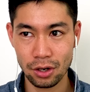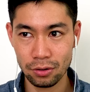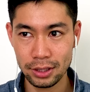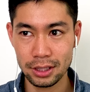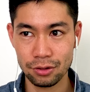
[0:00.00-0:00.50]

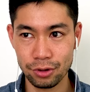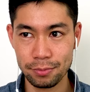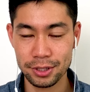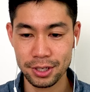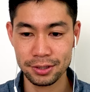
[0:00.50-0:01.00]
only a
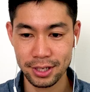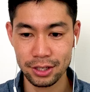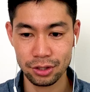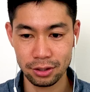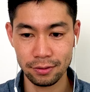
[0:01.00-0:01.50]

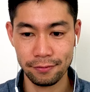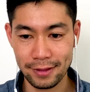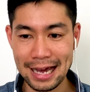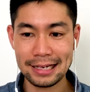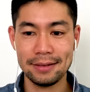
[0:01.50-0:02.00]
representation of
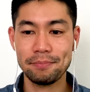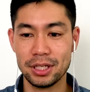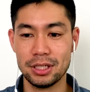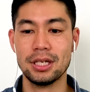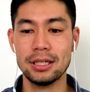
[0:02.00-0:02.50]
that
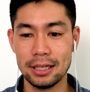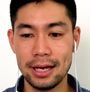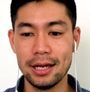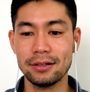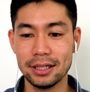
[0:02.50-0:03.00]
particular
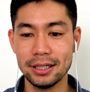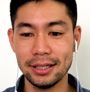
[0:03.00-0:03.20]
era,